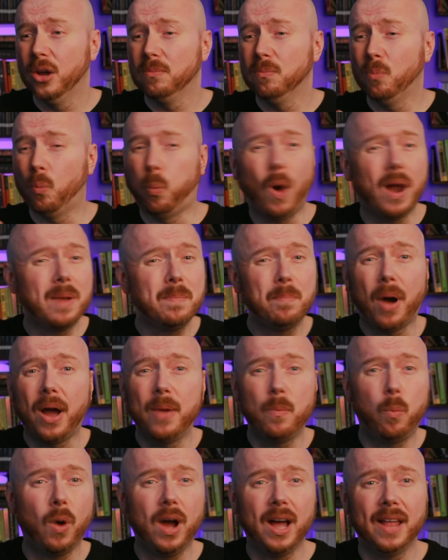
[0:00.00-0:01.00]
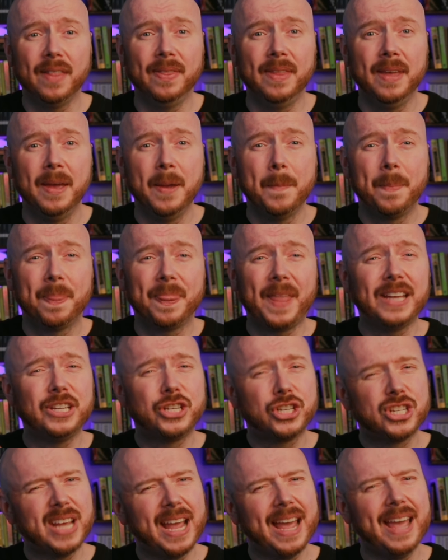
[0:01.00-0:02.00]
one by one, they
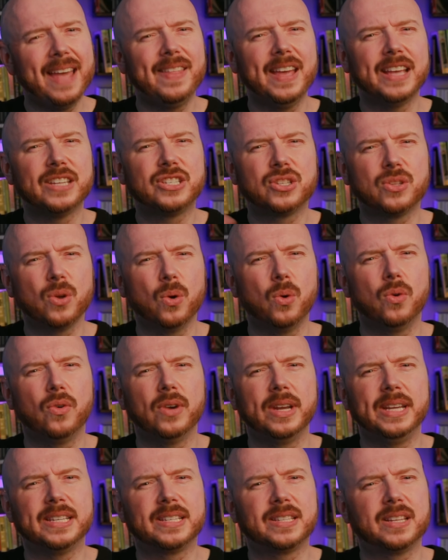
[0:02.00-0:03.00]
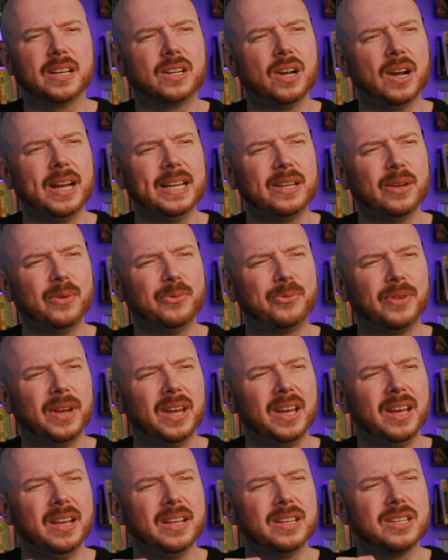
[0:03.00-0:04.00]
share their stories to kind of
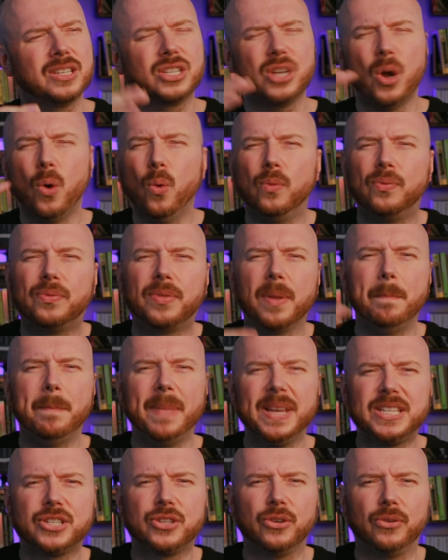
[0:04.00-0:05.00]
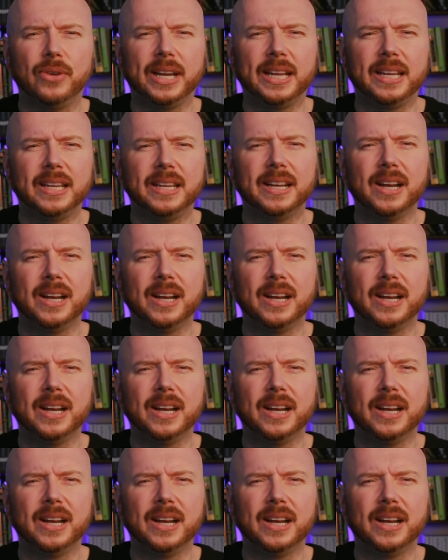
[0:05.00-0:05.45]
solve the mystery. You